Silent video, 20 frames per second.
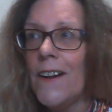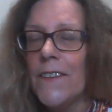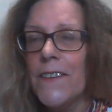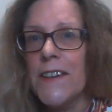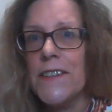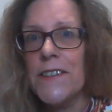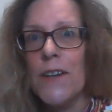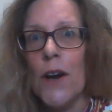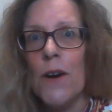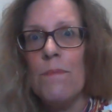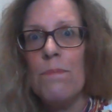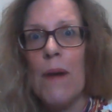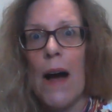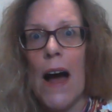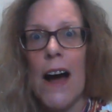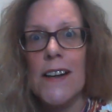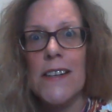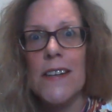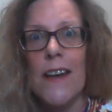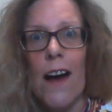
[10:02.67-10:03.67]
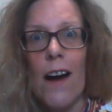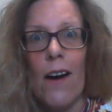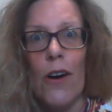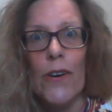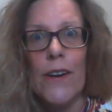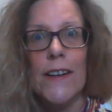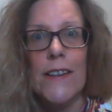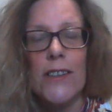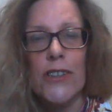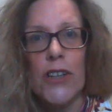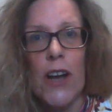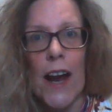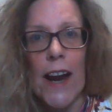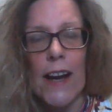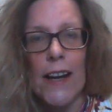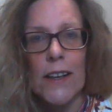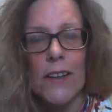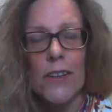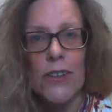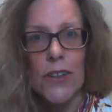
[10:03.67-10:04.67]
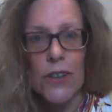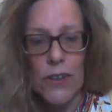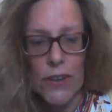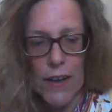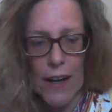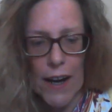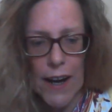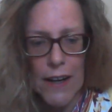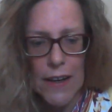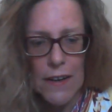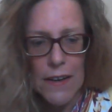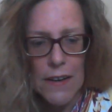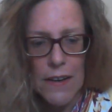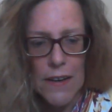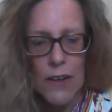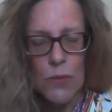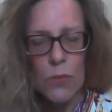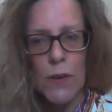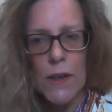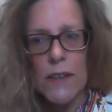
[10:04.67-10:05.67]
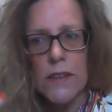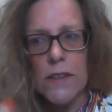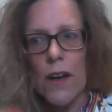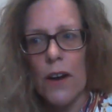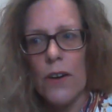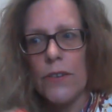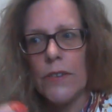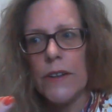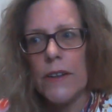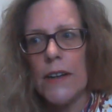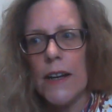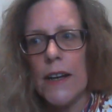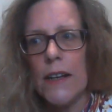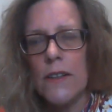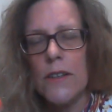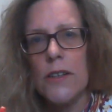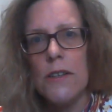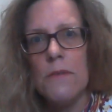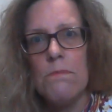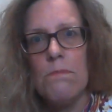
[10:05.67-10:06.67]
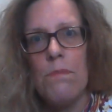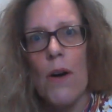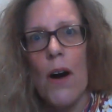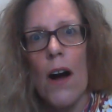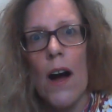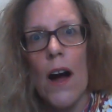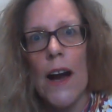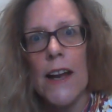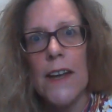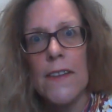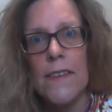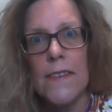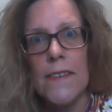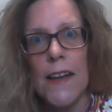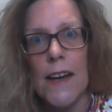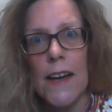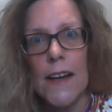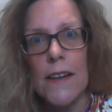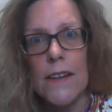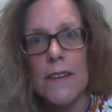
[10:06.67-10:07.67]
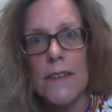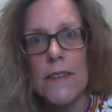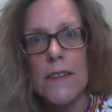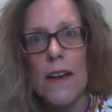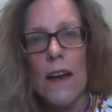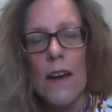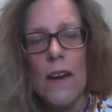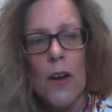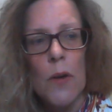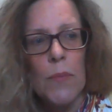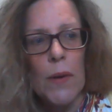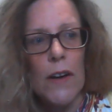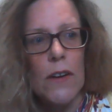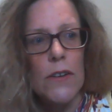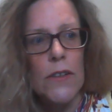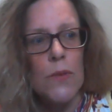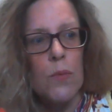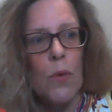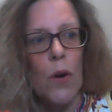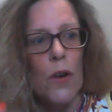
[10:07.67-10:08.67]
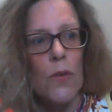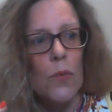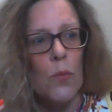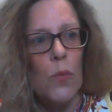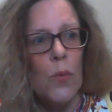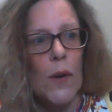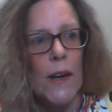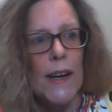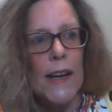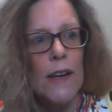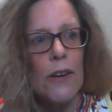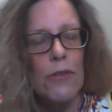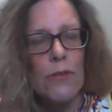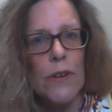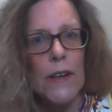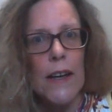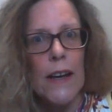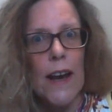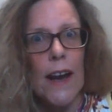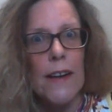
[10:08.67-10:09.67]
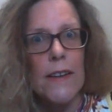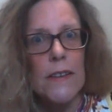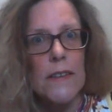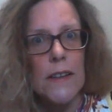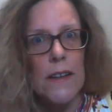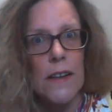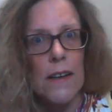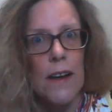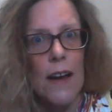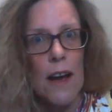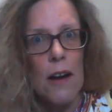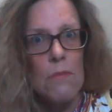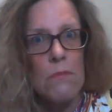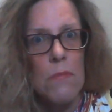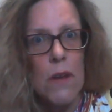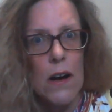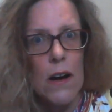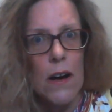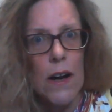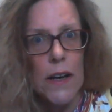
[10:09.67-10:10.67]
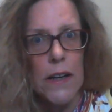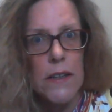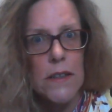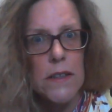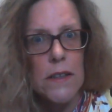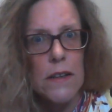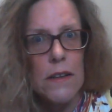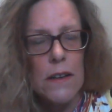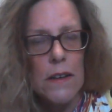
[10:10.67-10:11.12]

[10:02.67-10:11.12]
There's no barter or exchange, okay? We don't need to buy things because what we create in our mind